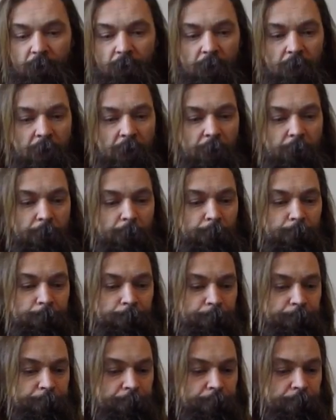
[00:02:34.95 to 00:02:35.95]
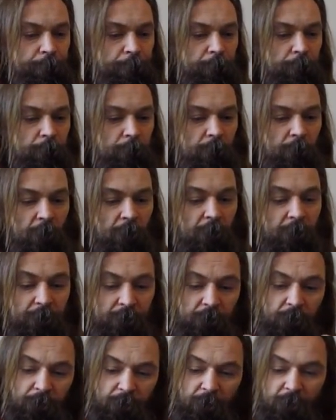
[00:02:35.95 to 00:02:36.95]
The
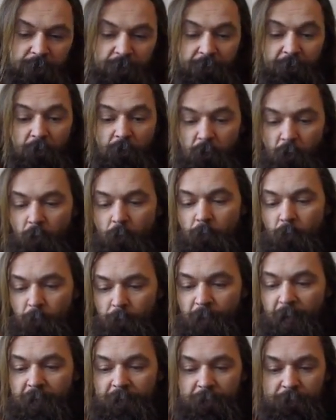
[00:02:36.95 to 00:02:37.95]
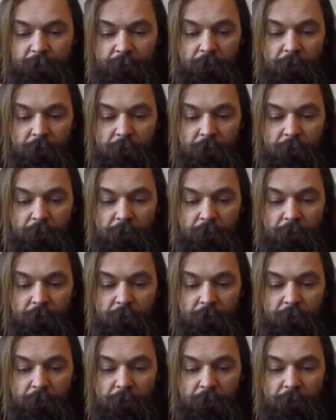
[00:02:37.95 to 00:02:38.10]
230s have a lot more padding.